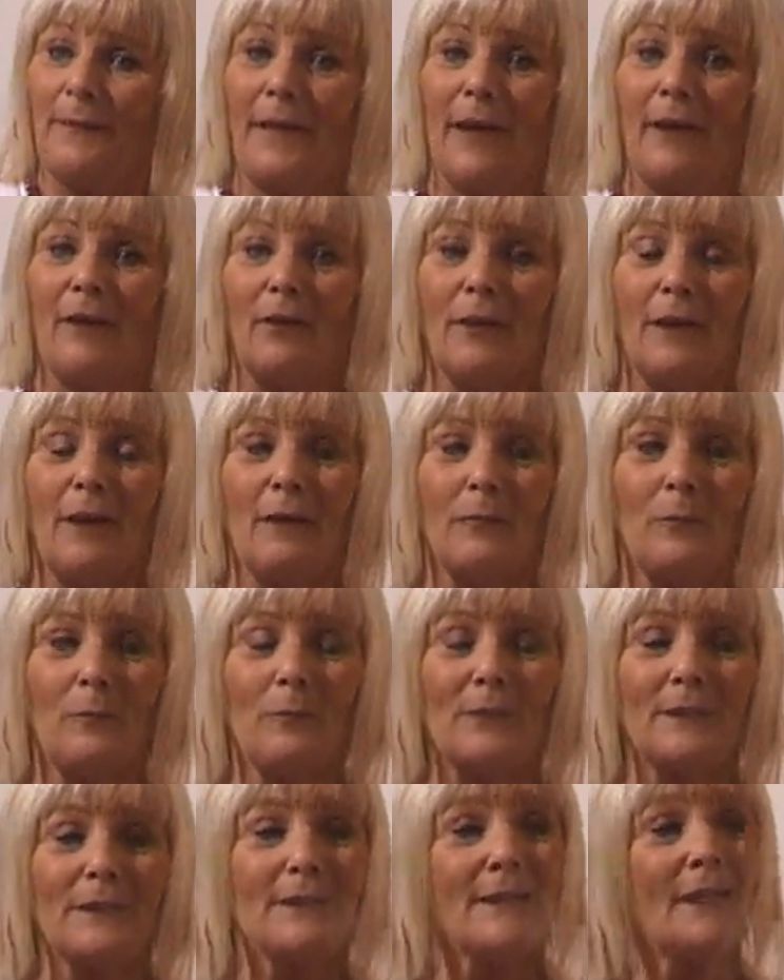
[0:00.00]
Now,
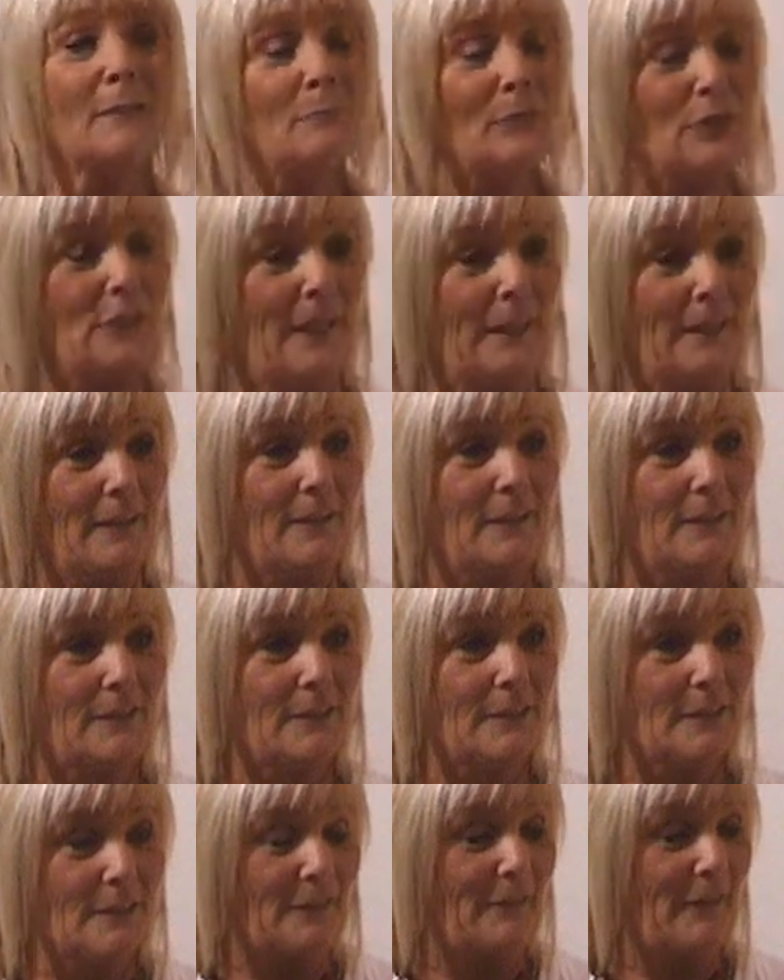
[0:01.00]
with some
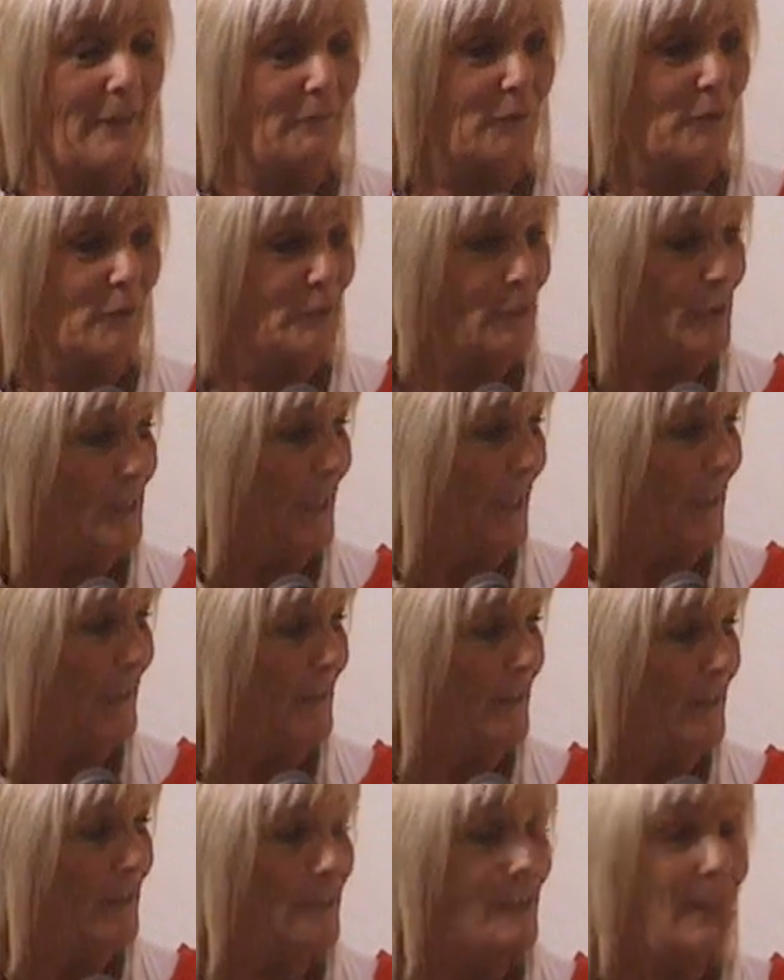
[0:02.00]
channelers, direct voice
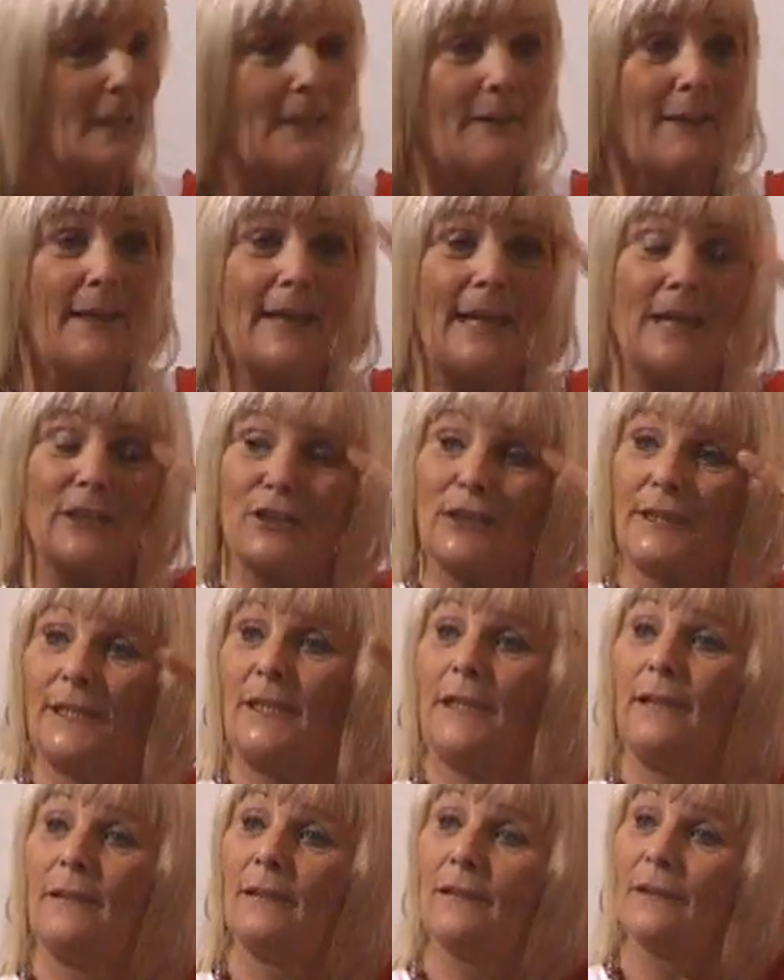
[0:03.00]
channelers, they
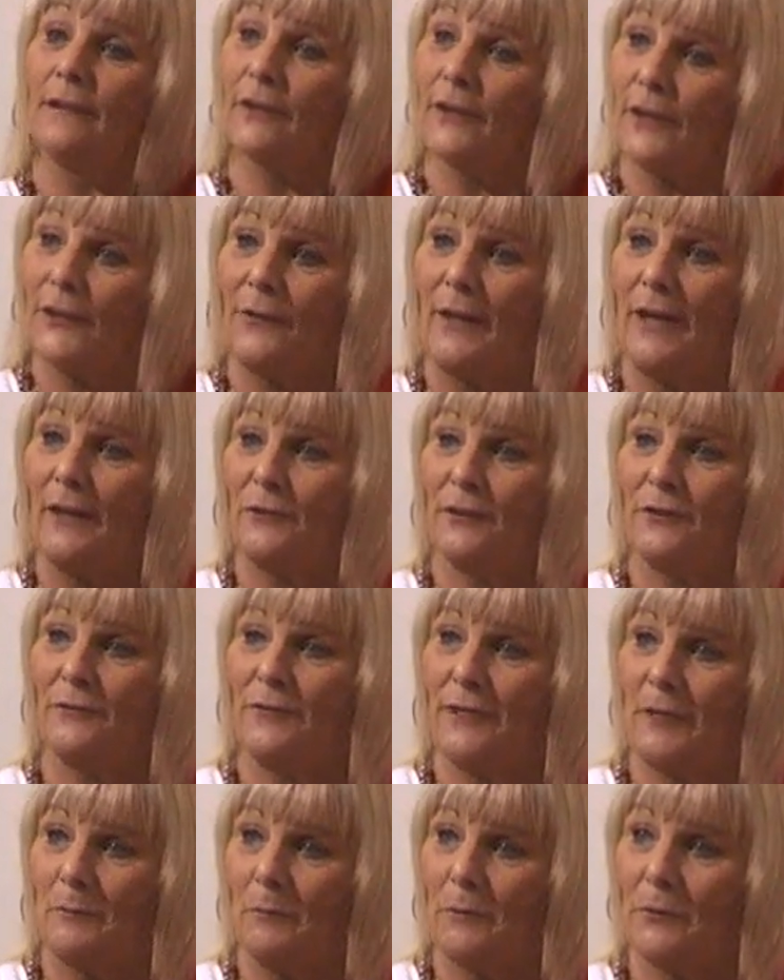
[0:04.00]
actually go out
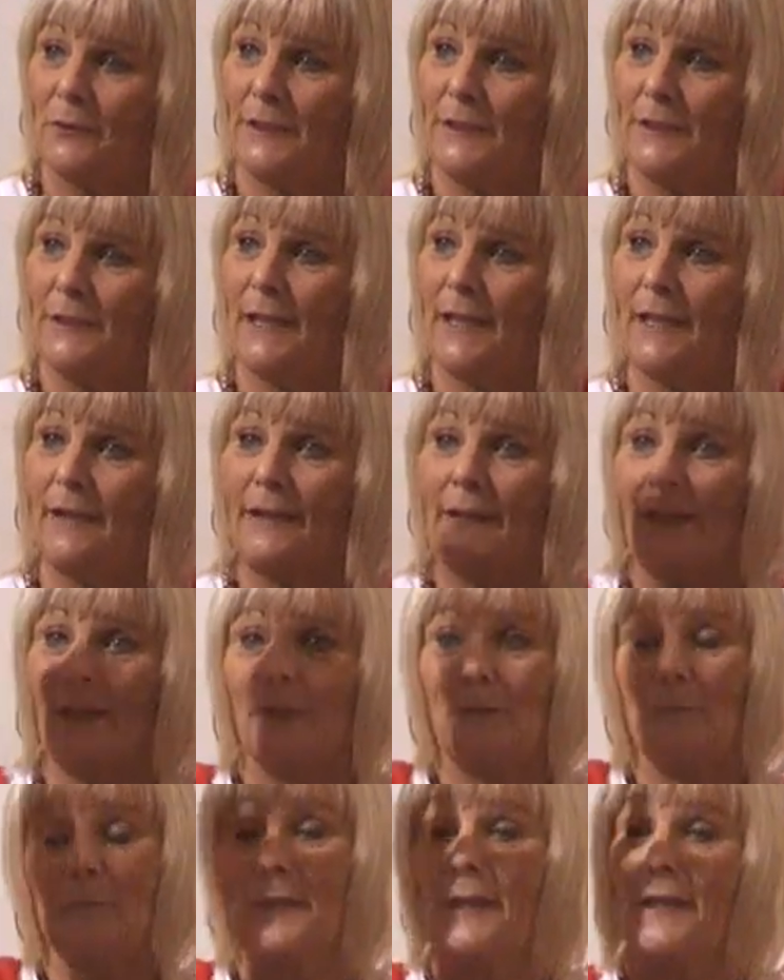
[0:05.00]
of their body and the
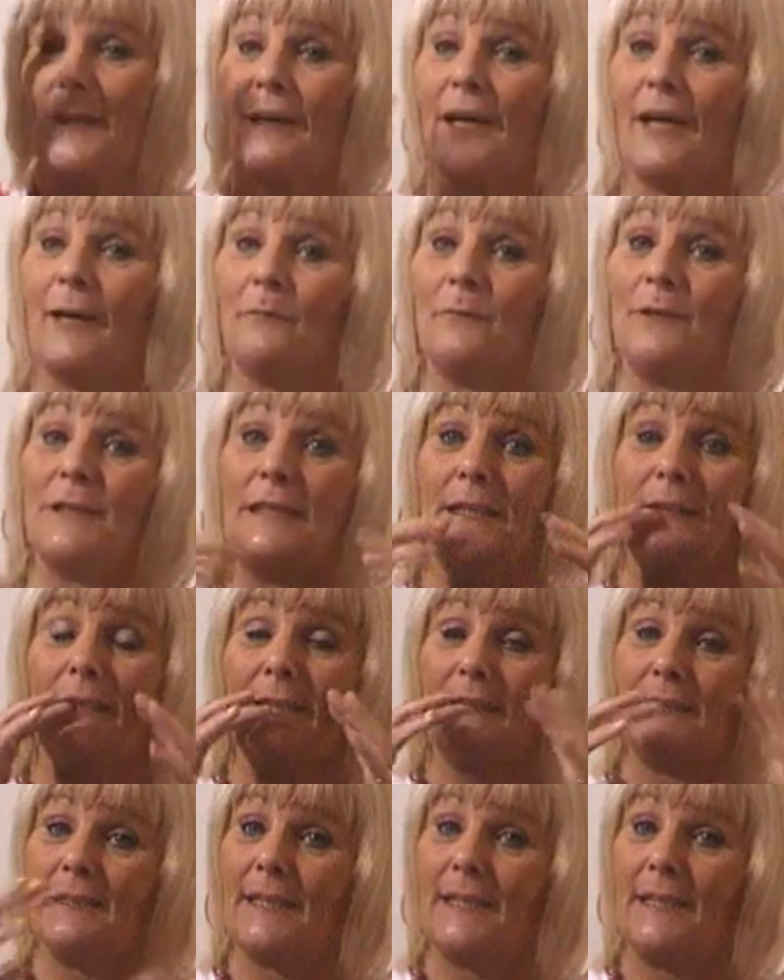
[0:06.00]
other being comes
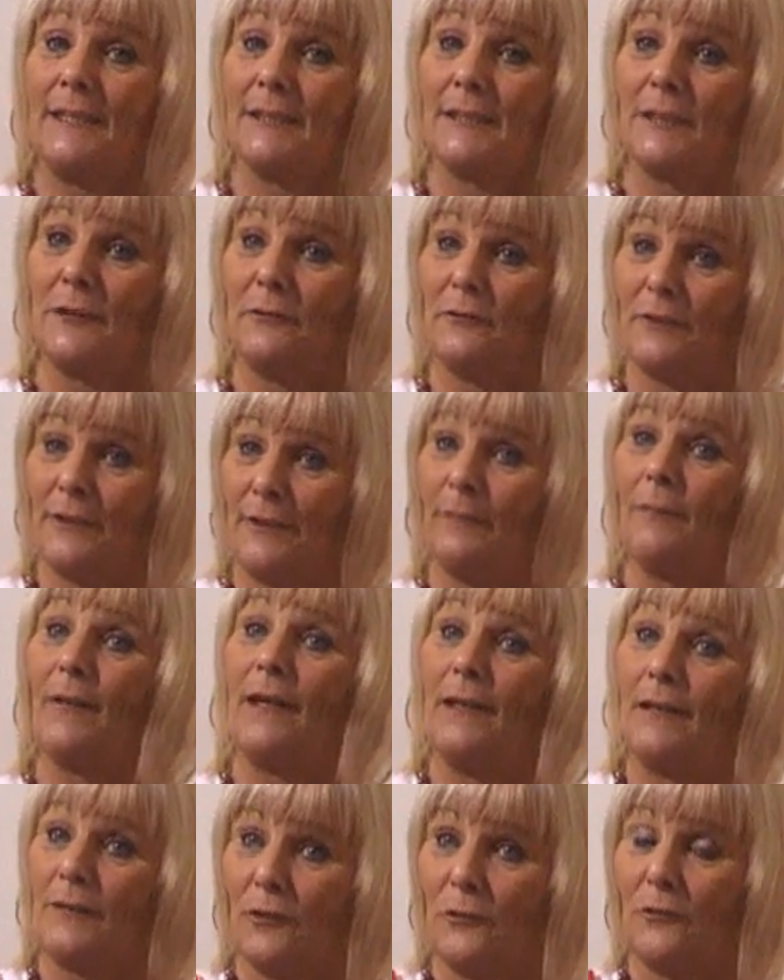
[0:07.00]
in and takes over
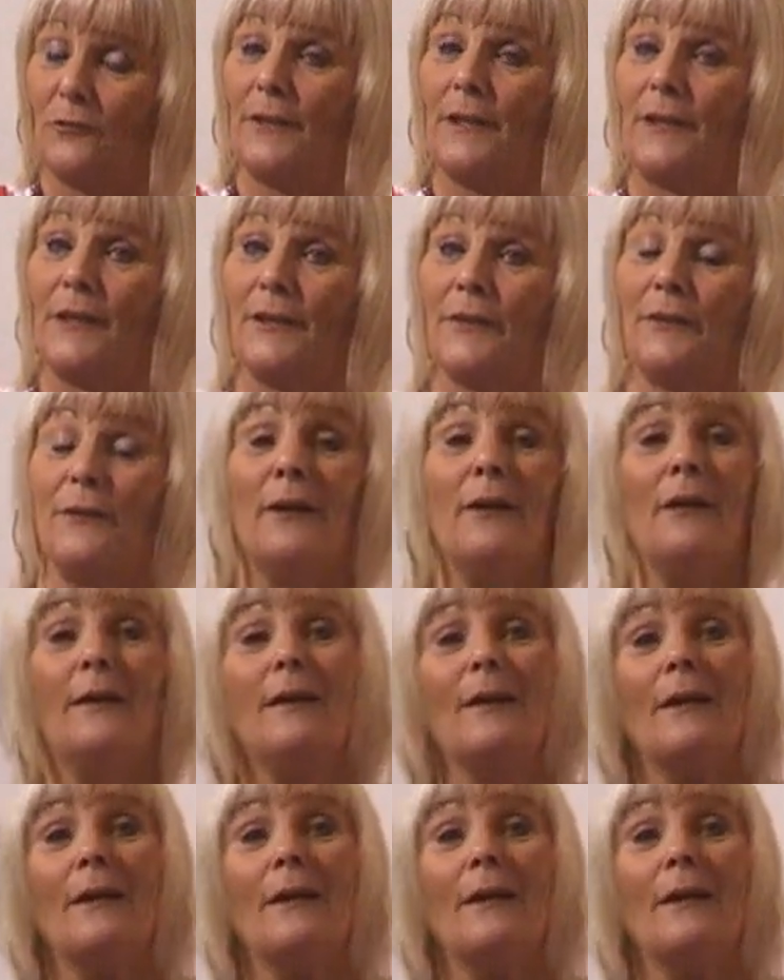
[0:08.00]
and off they go.